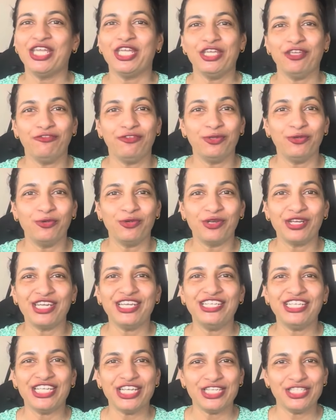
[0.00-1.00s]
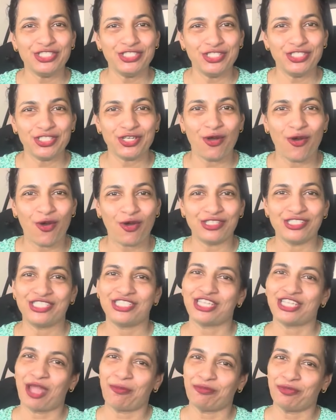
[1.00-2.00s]
If you read in John
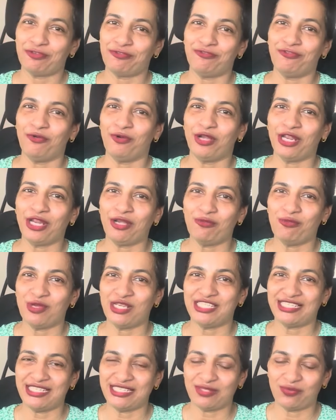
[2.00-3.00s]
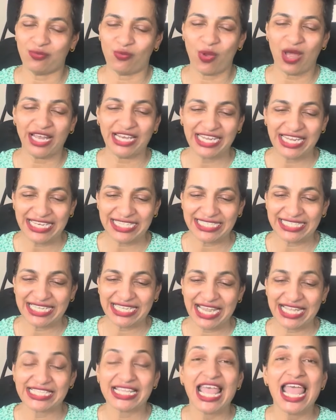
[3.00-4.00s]
chapter 14 verses 1, it
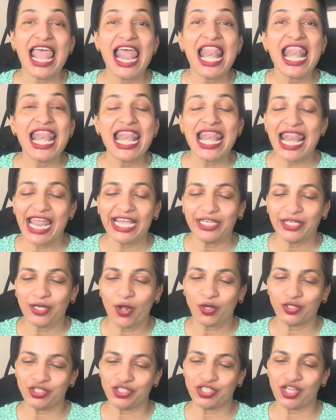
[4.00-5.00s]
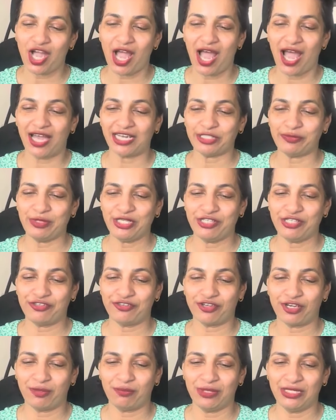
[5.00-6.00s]
says, "Let not your heart be
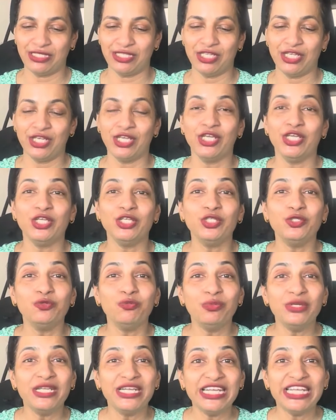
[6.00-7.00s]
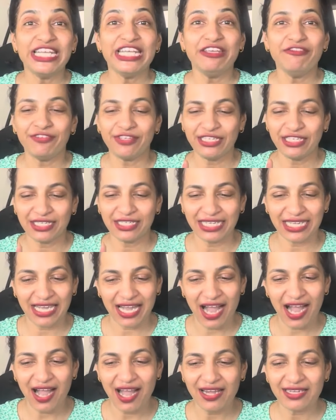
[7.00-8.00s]
troubled. You believe in
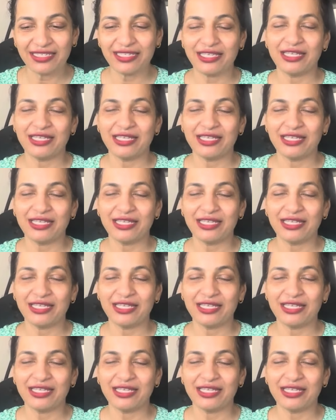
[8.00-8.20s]
God,